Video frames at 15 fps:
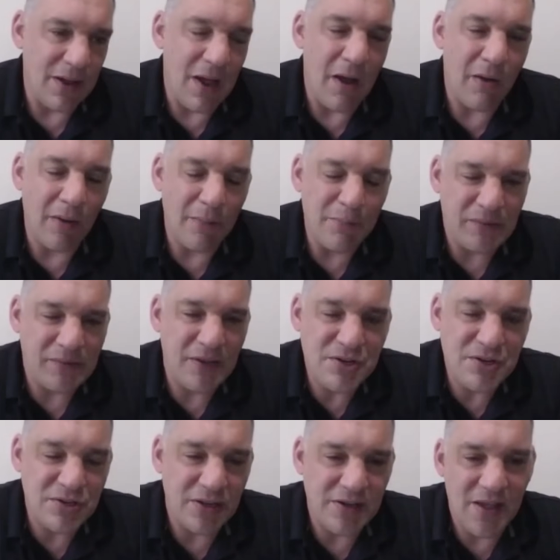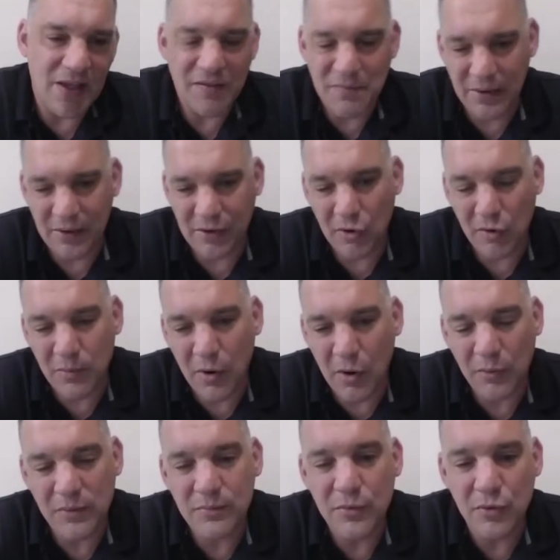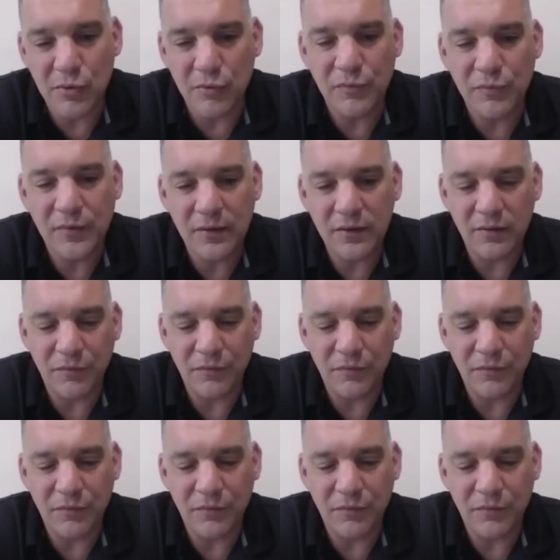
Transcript: now I'm petitioning to have my GOMAR removed